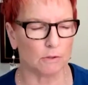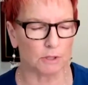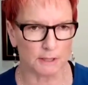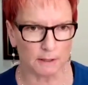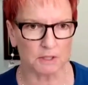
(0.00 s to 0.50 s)
your
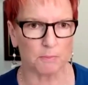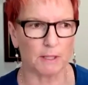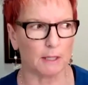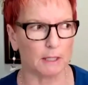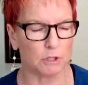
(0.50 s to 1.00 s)
sales
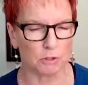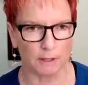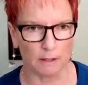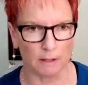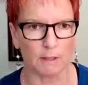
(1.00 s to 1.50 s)
page,
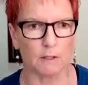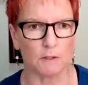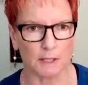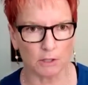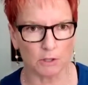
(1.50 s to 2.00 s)
your
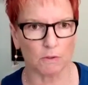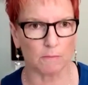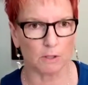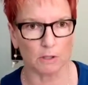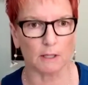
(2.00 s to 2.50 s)
emails, how you
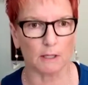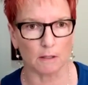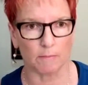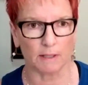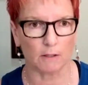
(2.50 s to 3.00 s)

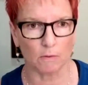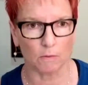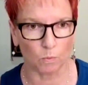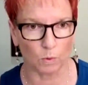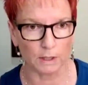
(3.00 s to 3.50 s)
communicate
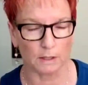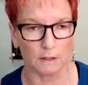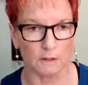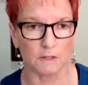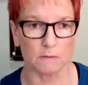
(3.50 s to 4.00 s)
about what it
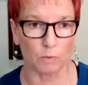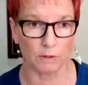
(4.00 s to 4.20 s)
is,